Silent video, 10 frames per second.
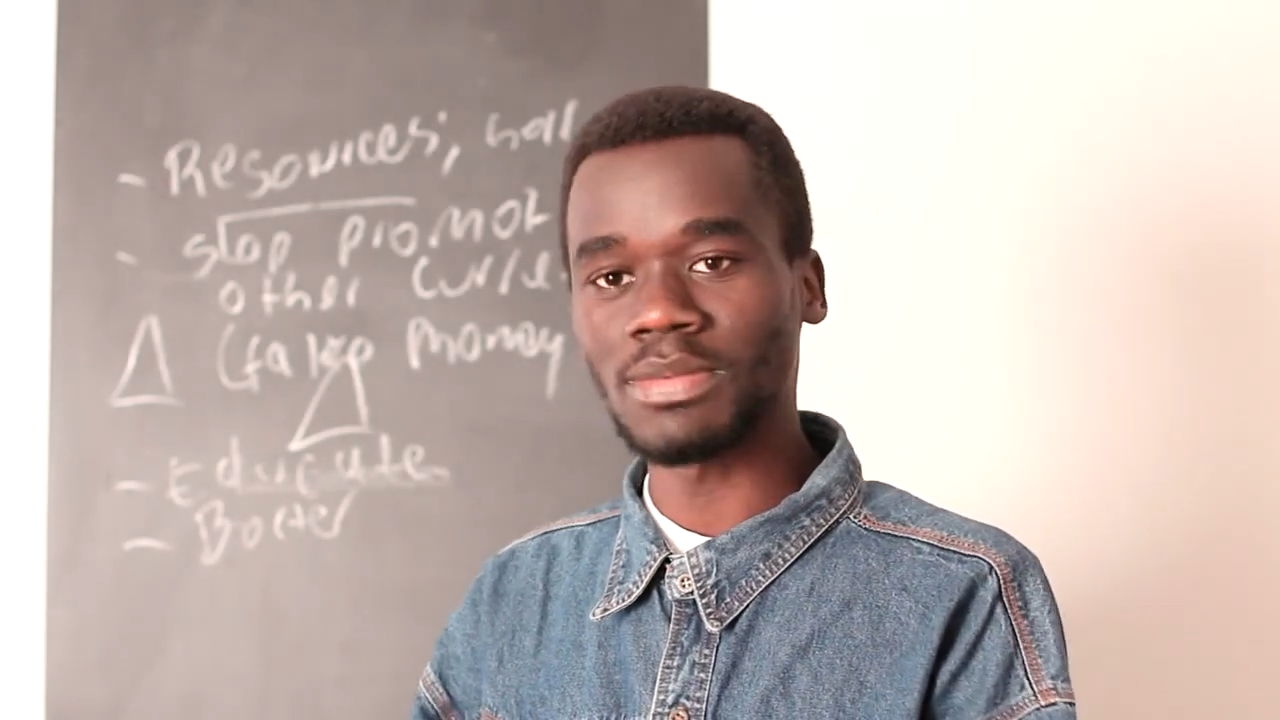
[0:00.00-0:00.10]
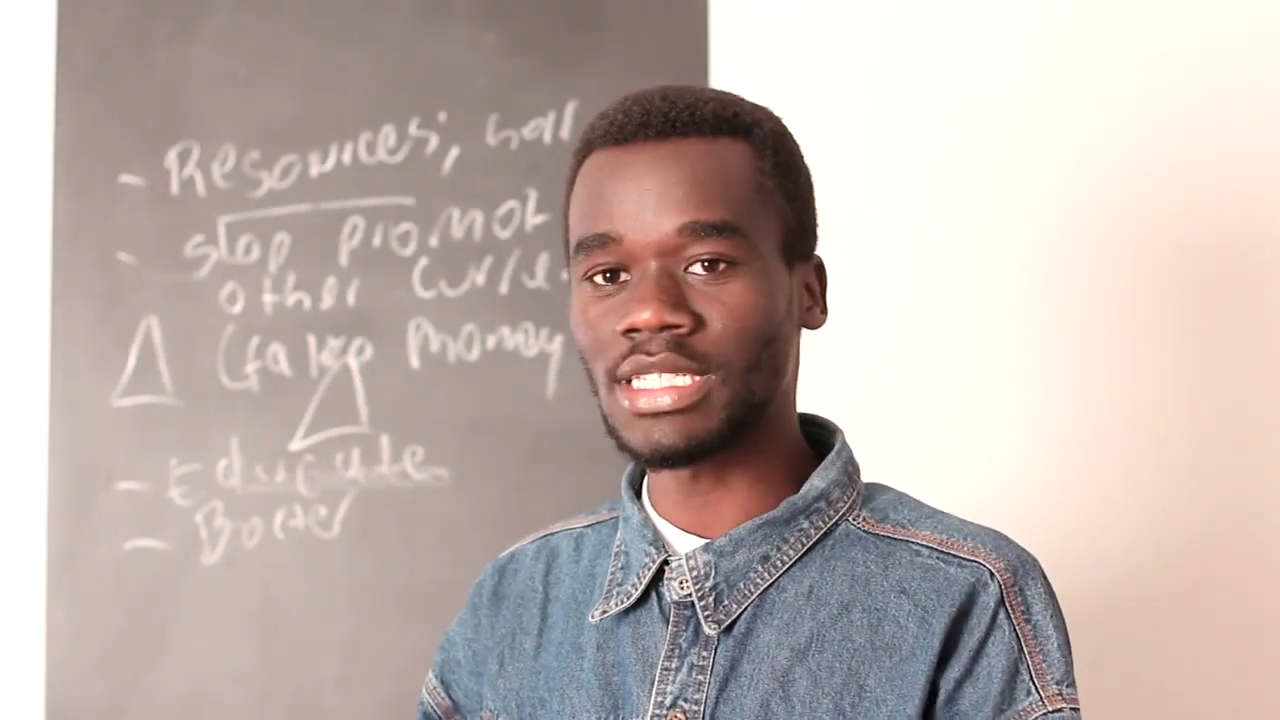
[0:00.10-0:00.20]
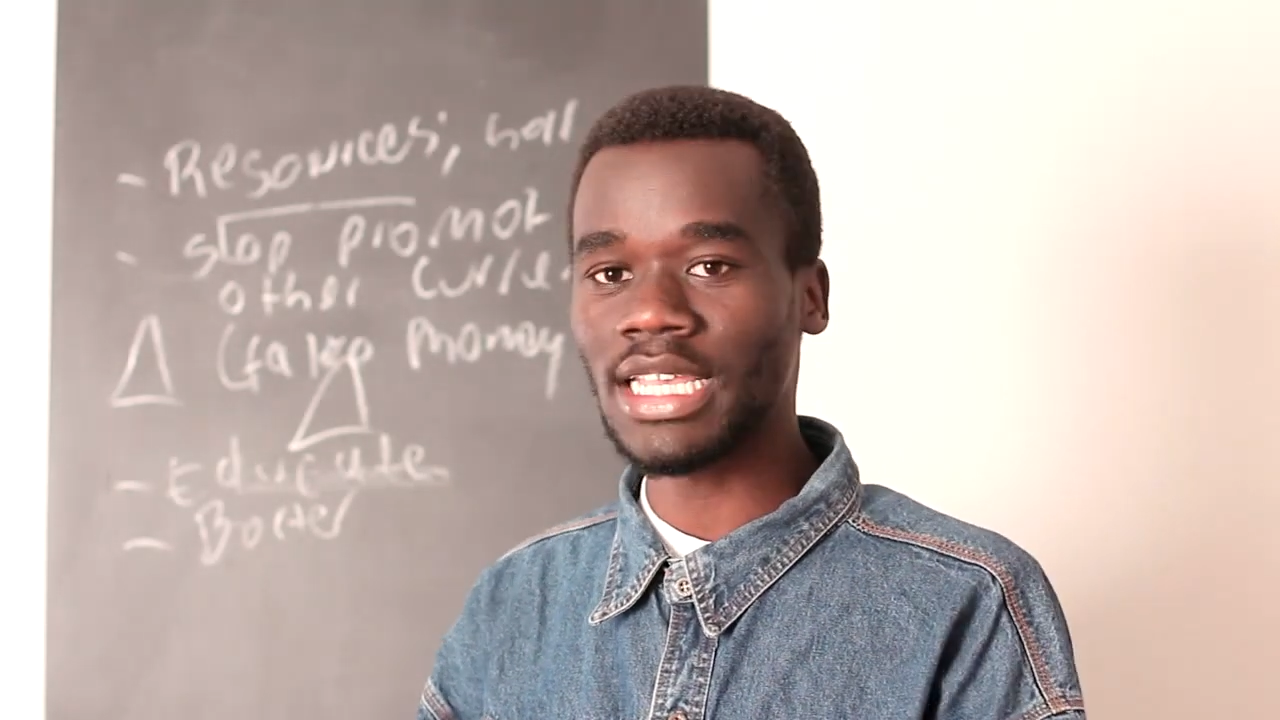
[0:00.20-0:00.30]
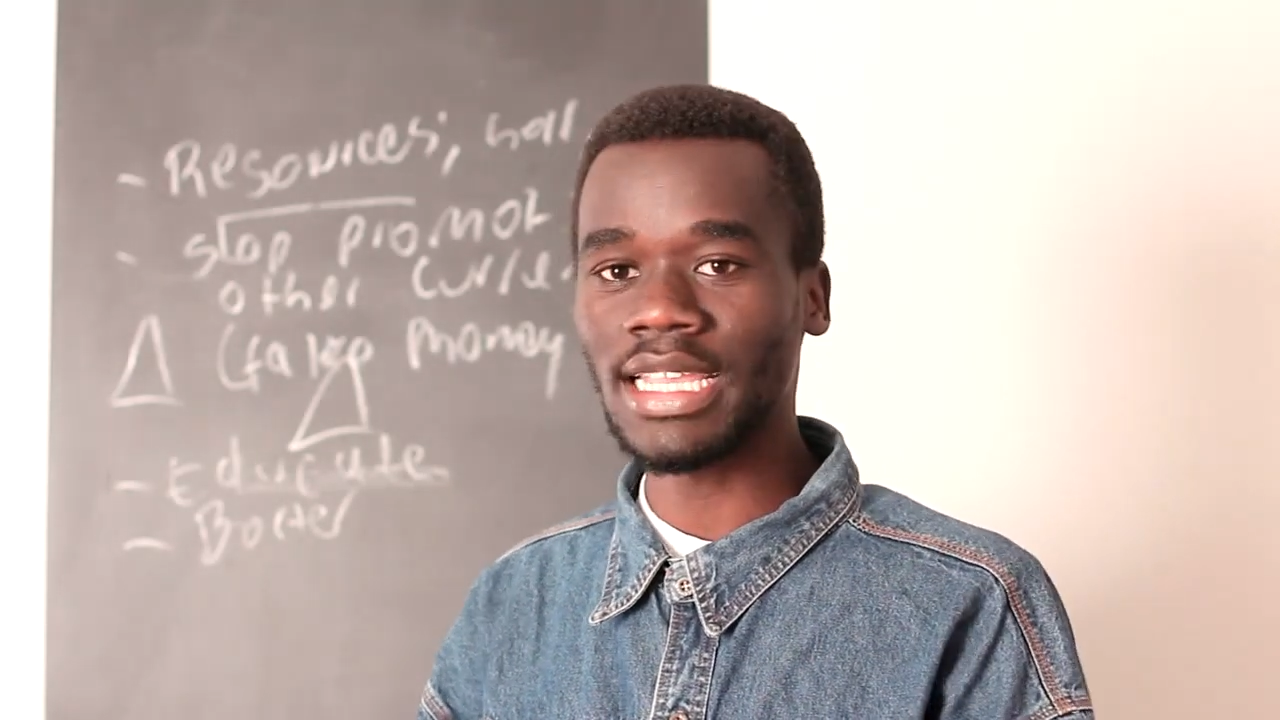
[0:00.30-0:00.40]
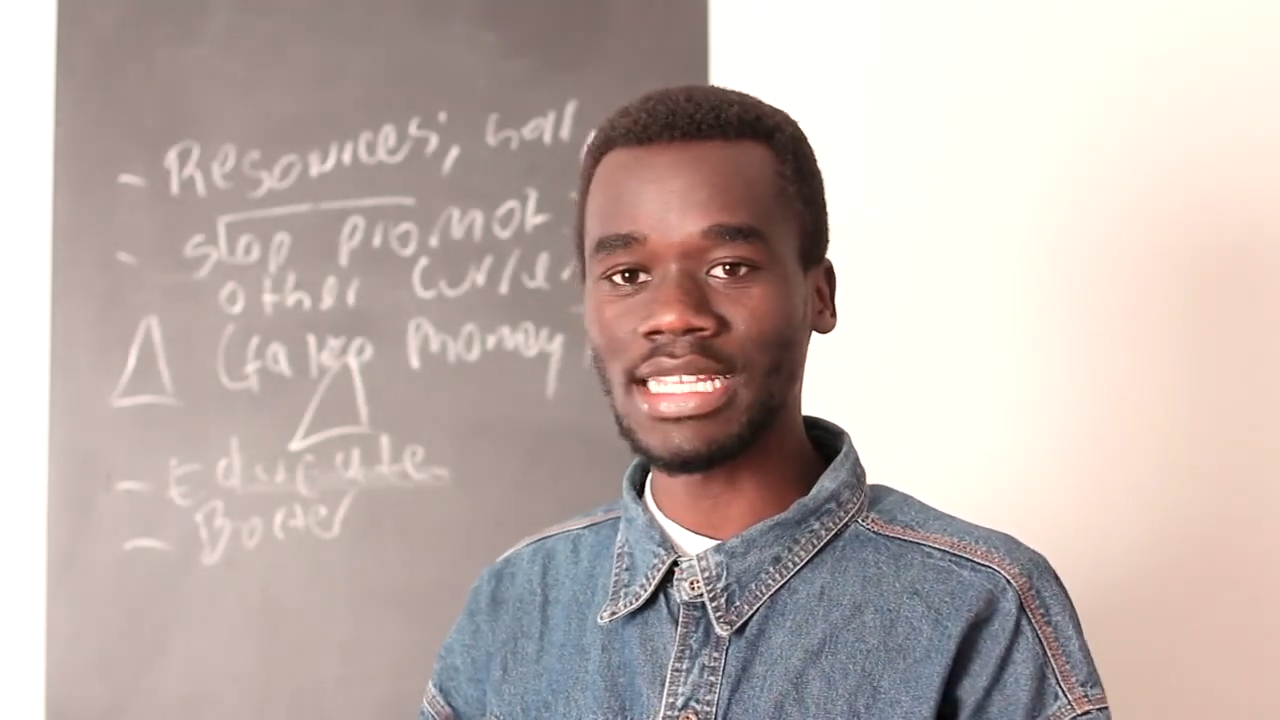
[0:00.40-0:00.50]
I'm
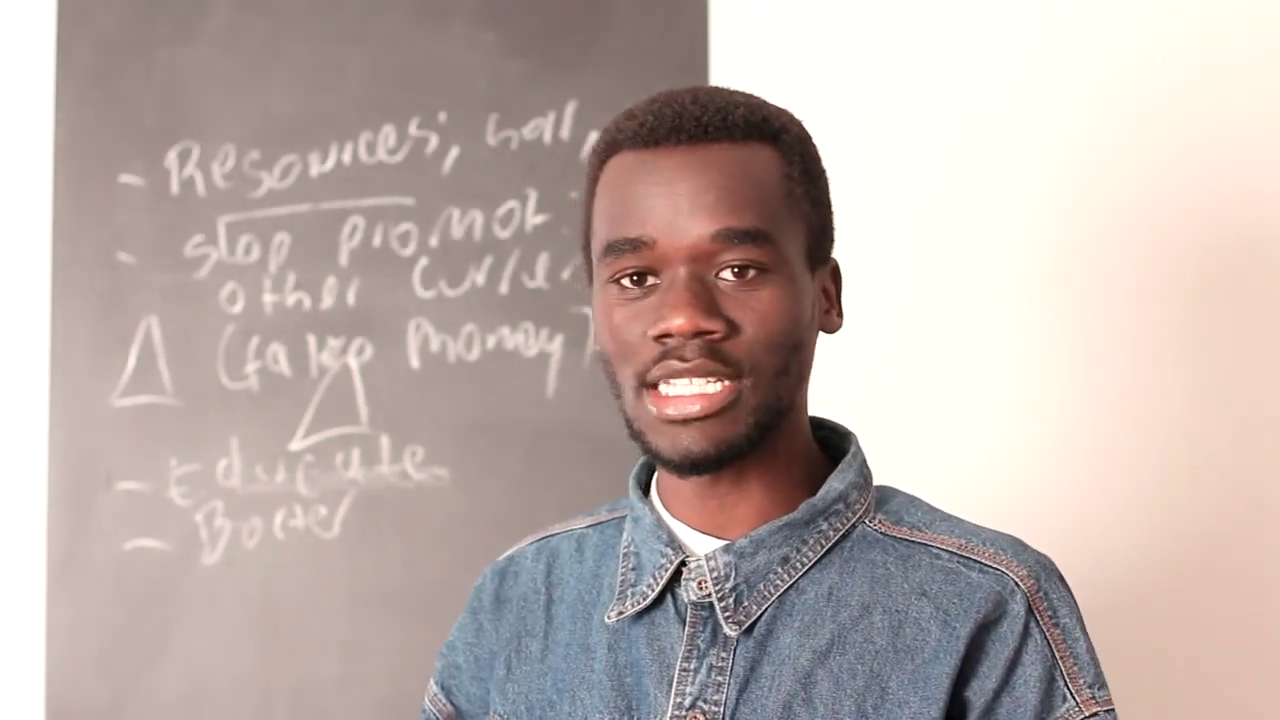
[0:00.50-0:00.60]
saying